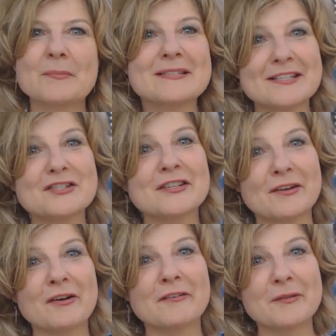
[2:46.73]
the
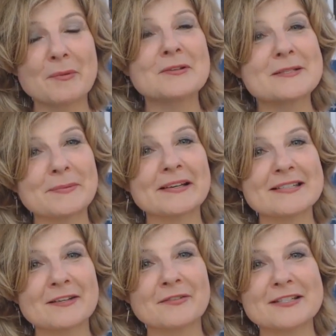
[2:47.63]
position of the
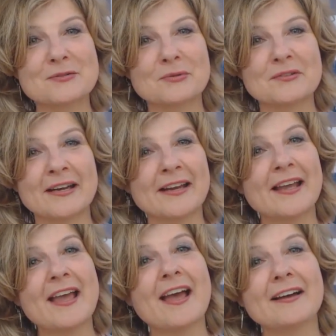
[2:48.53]
possibility of extraordinary.
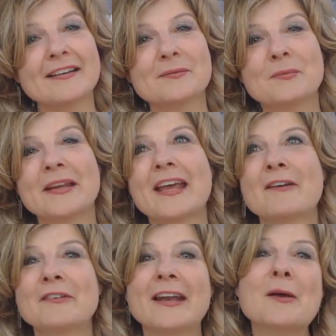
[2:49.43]
How can we
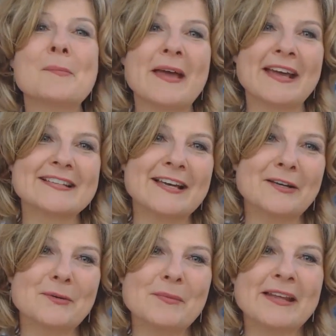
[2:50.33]
have an impact?
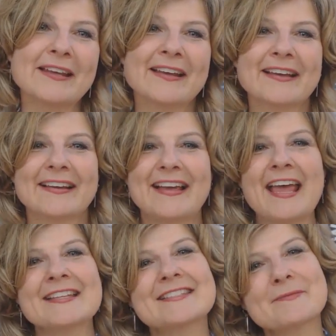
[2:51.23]
How can we
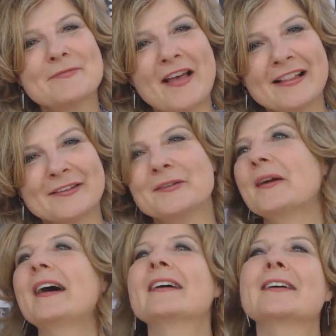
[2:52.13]
add some
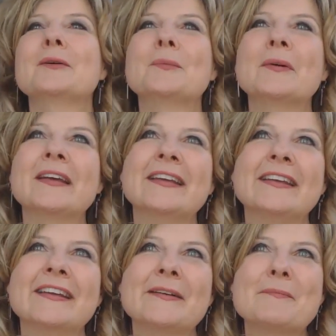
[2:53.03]
value? How can
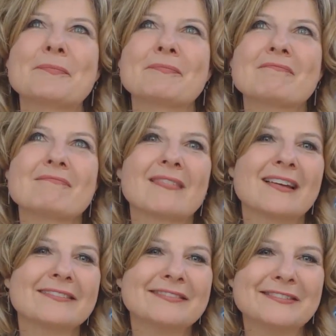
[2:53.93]
we
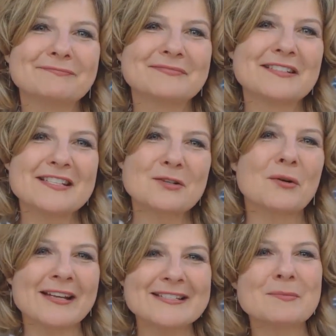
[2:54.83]
just
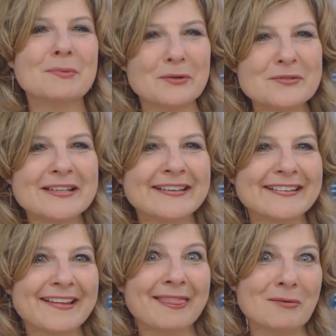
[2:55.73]
create some beauty
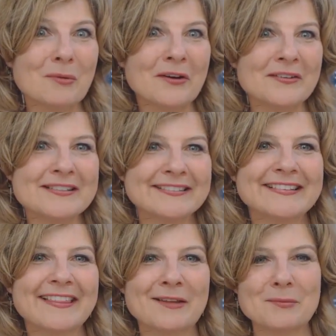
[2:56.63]
in the world
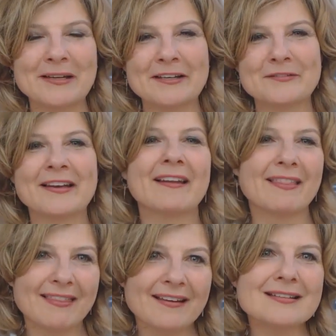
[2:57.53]
that we live in?
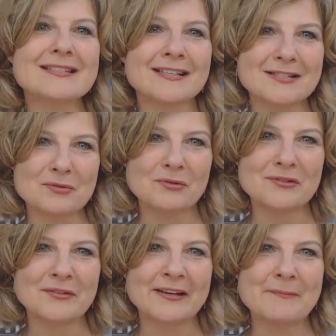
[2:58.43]
That's
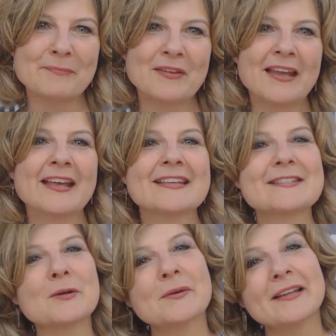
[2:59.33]
extraordinary.
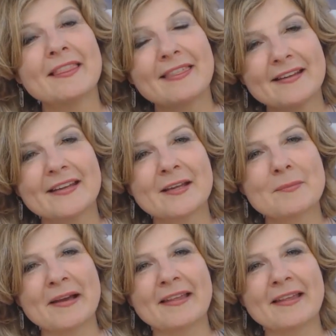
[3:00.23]
So in thinking